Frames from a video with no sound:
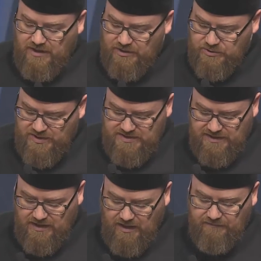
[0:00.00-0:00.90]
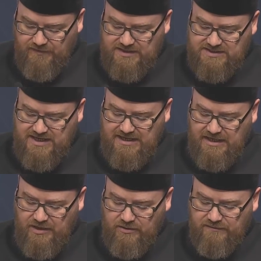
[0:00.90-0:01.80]
countries in conflicts take
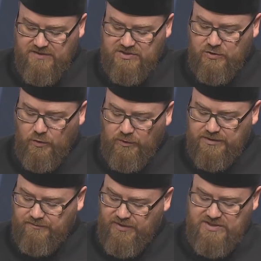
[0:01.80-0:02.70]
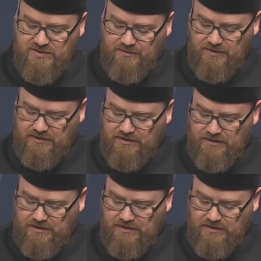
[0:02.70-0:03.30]
care of this golden principle,